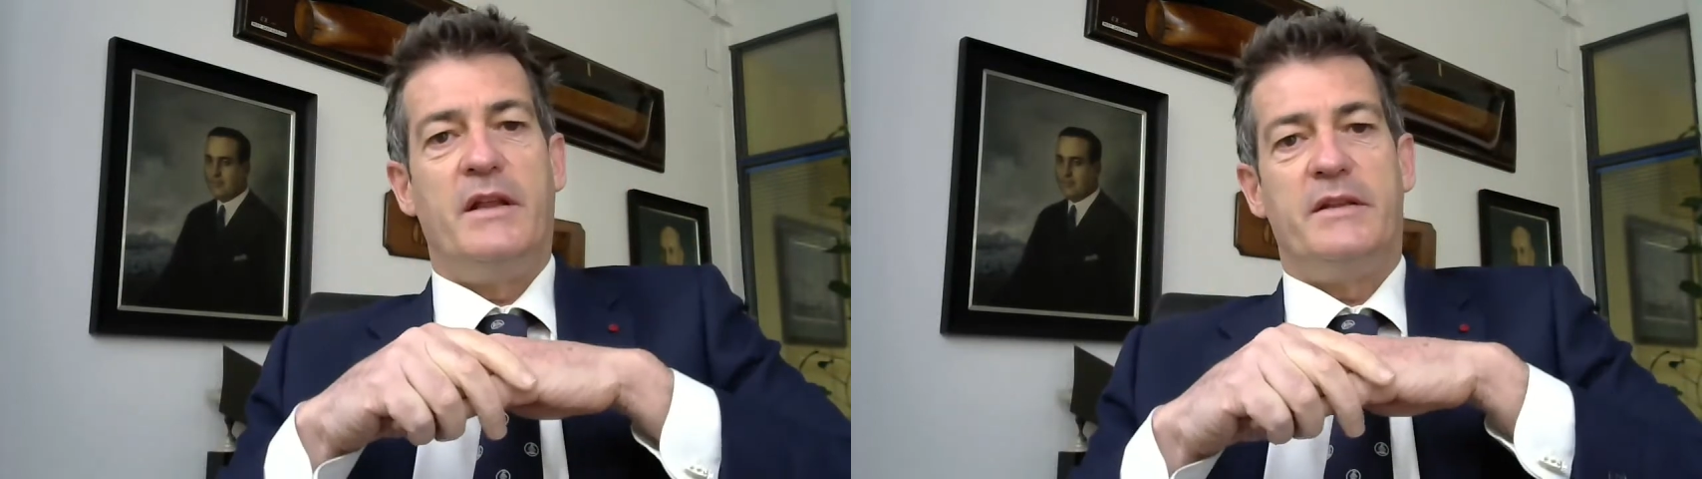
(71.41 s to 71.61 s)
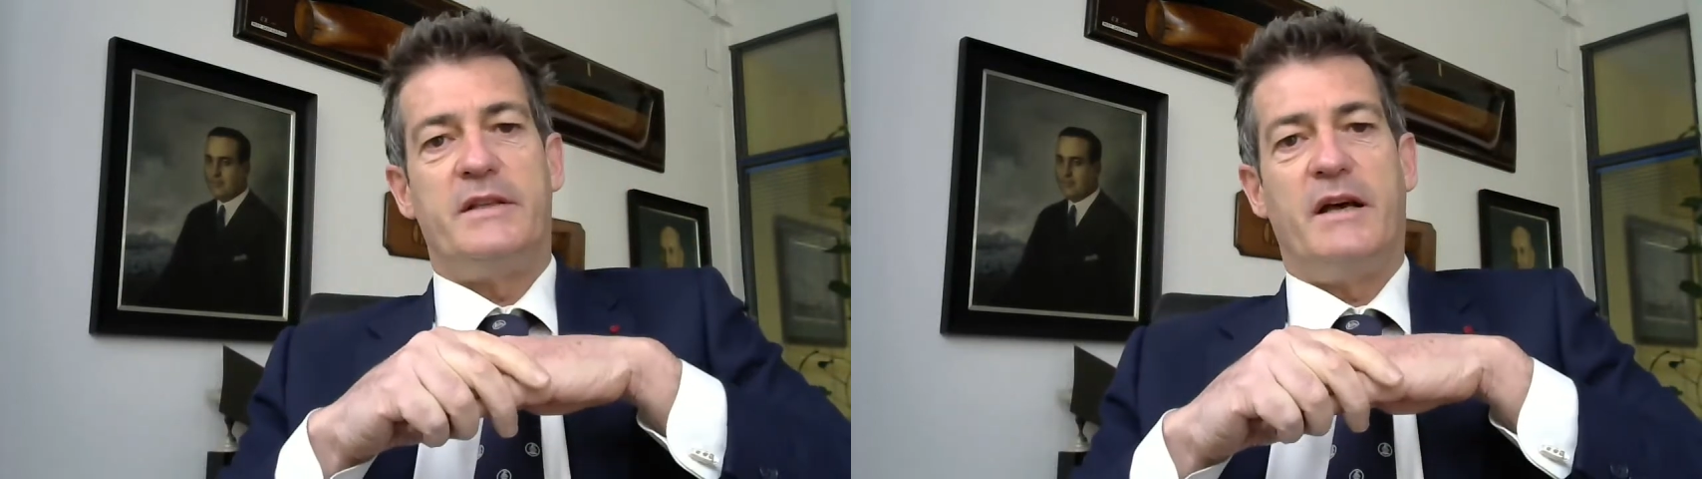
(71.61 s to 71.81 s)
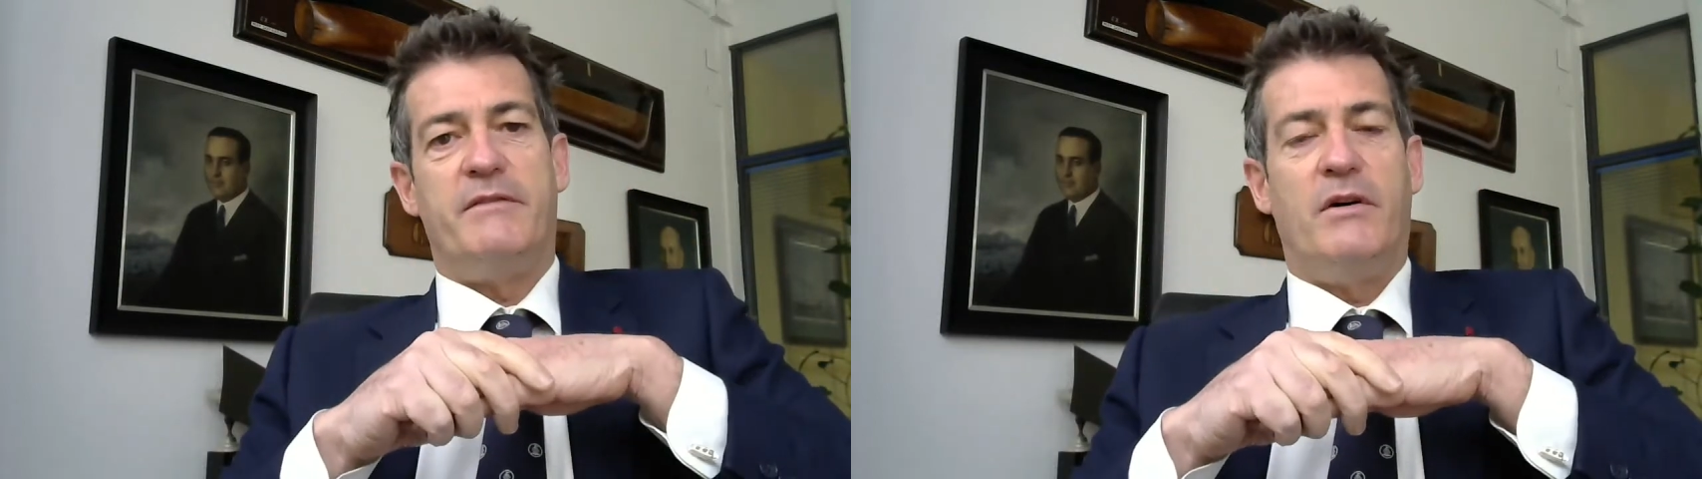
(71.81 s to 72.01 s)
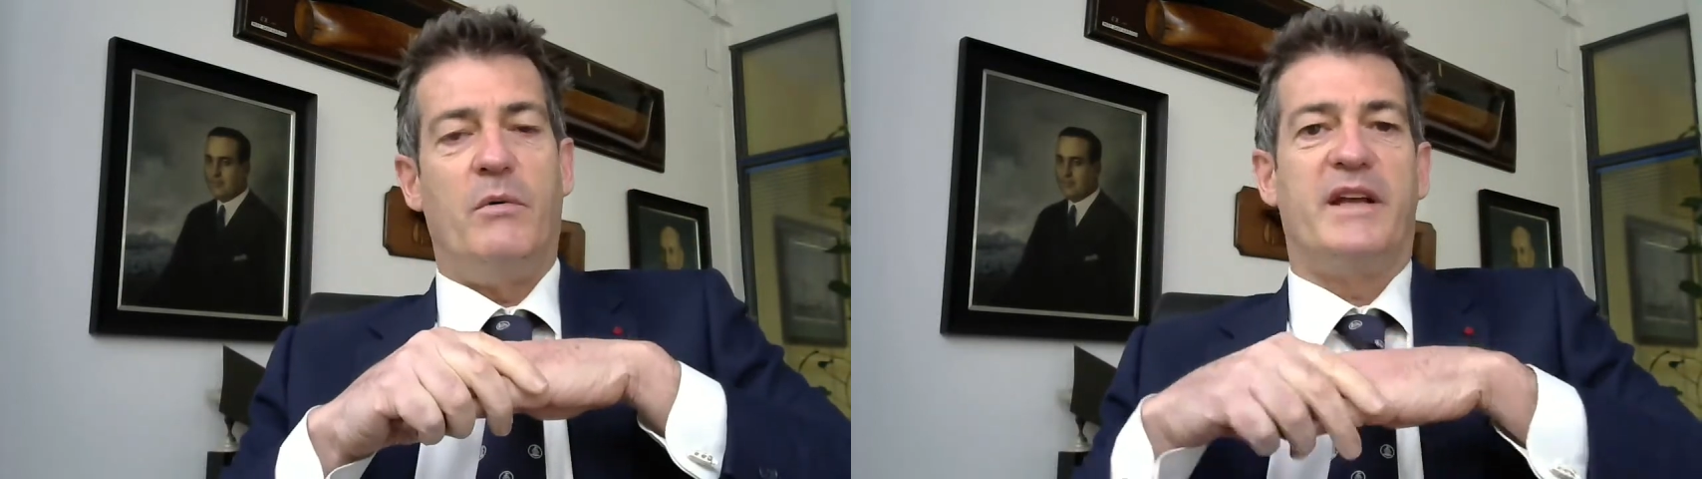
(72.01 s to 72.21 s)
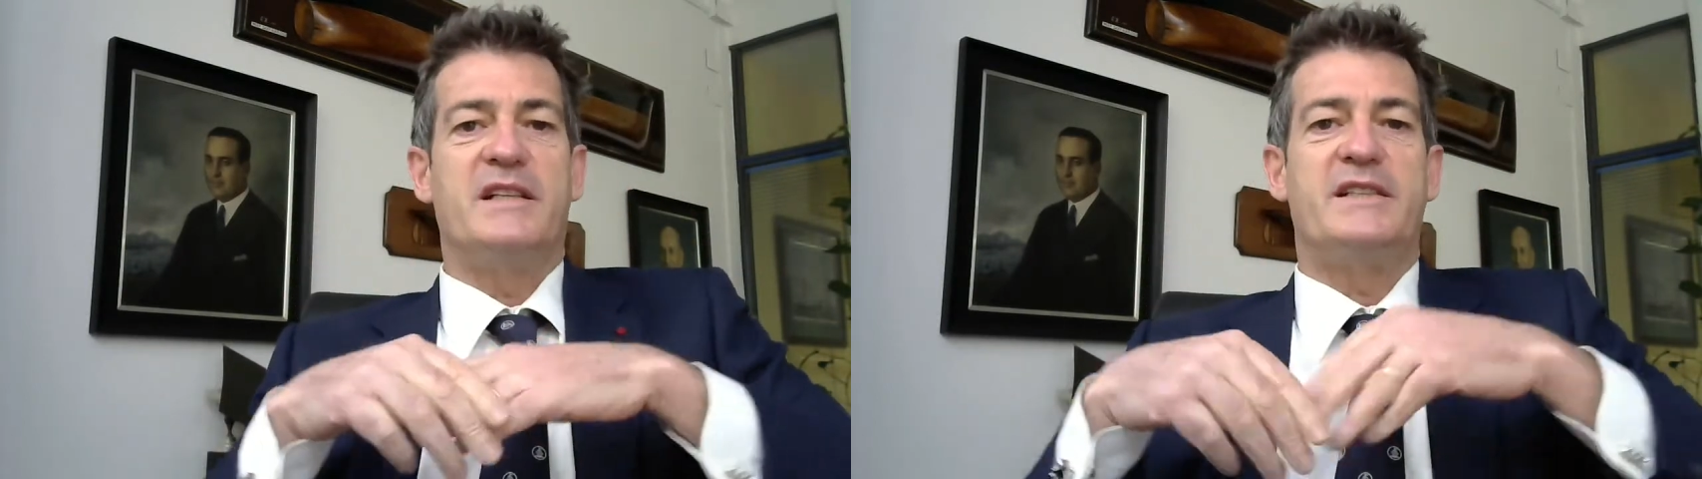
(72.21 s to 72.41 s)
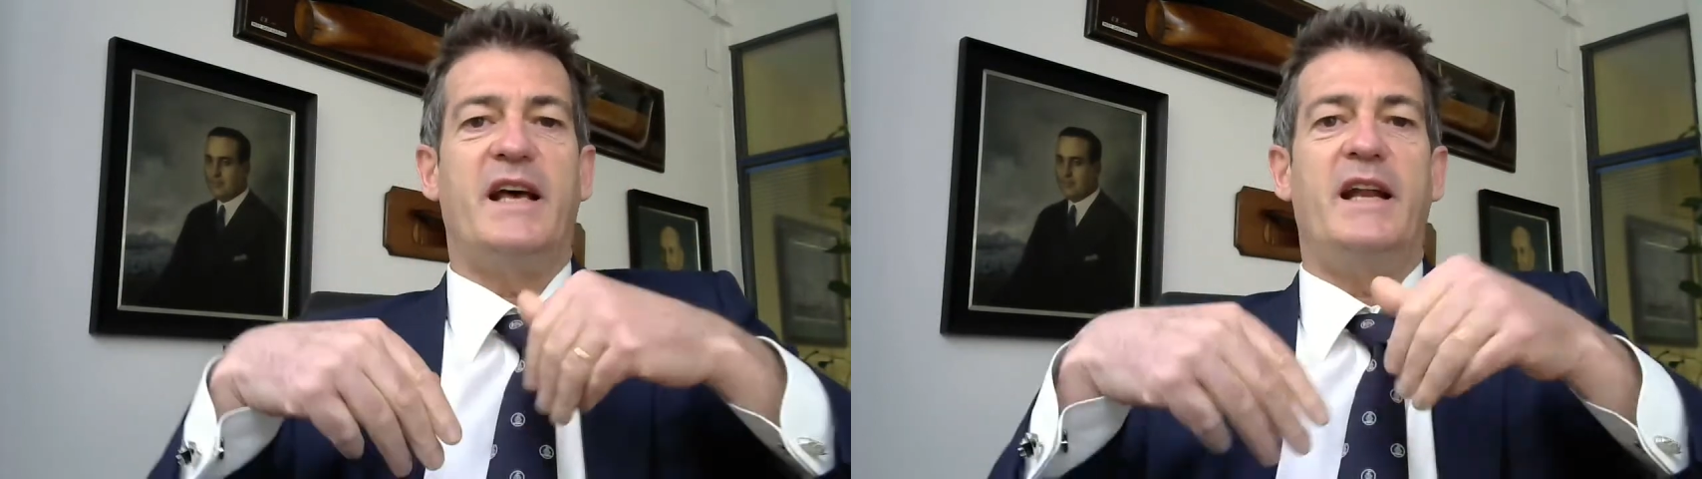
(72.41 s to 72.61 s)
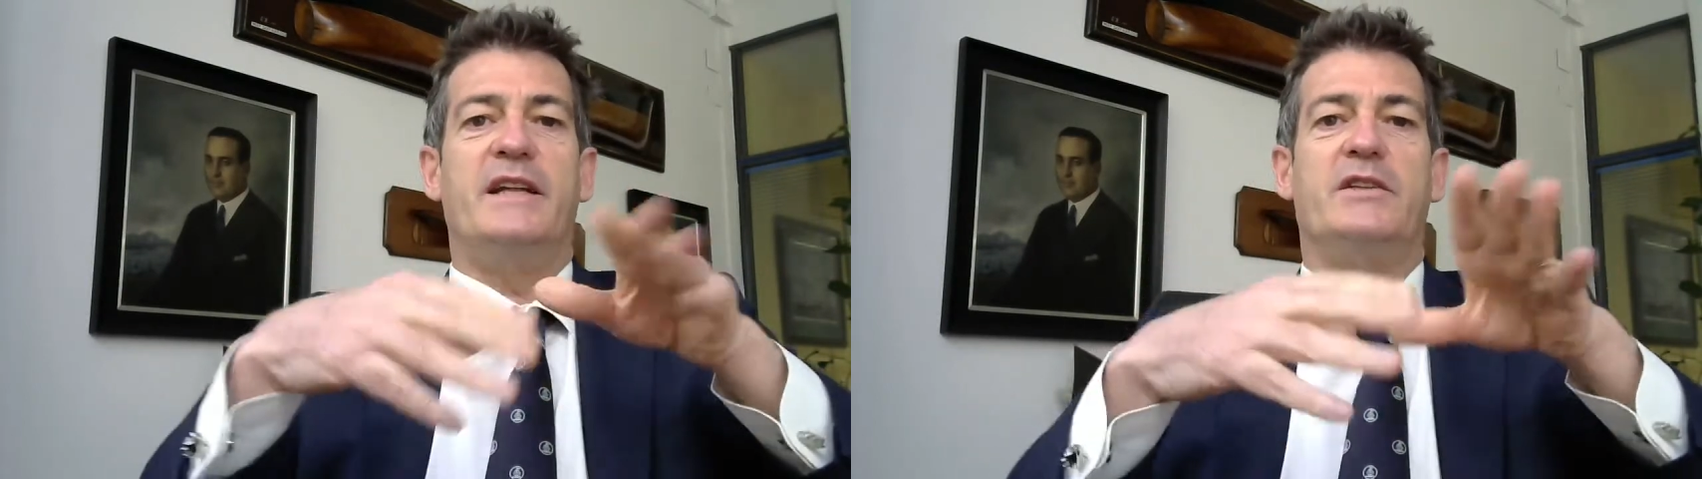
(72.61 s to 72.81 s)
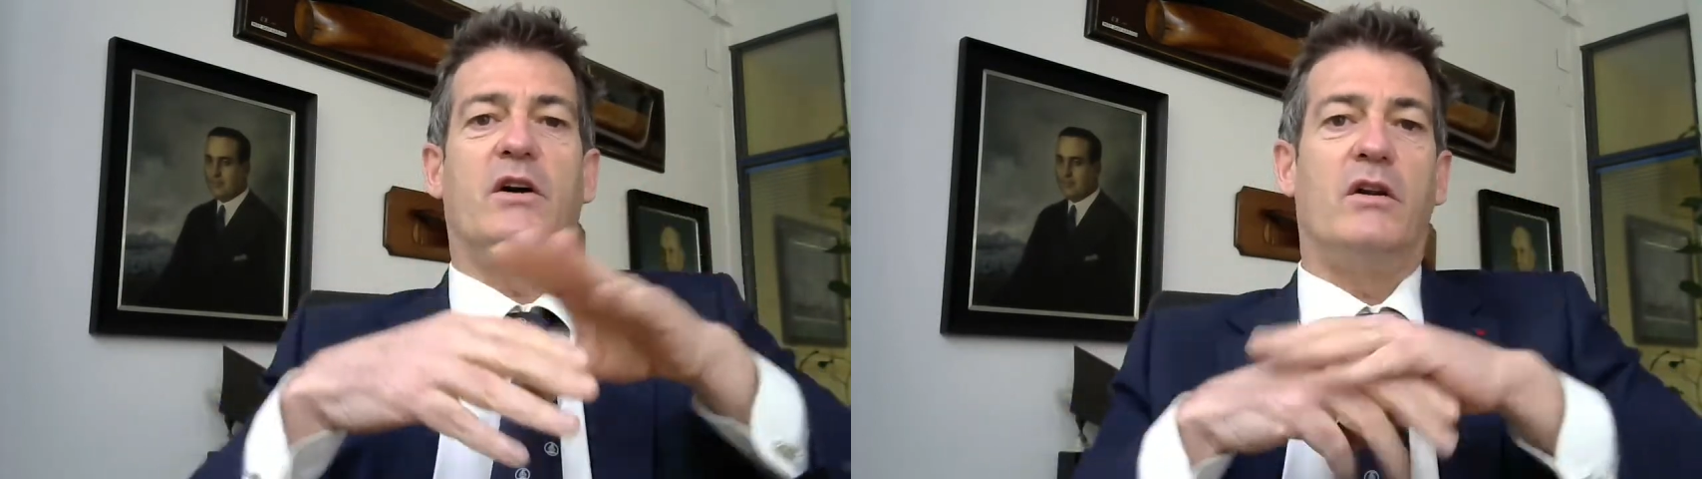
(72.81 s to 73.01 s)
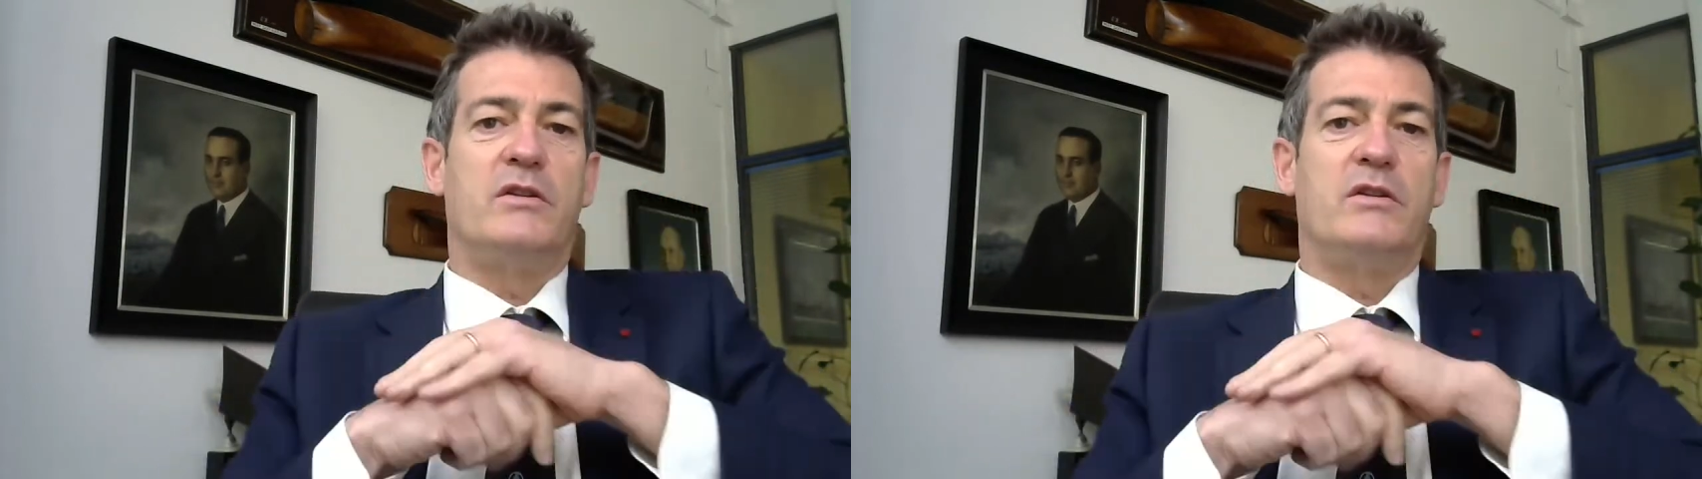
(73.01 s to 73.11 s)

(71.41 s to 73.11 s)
Therefore, we can sell it all.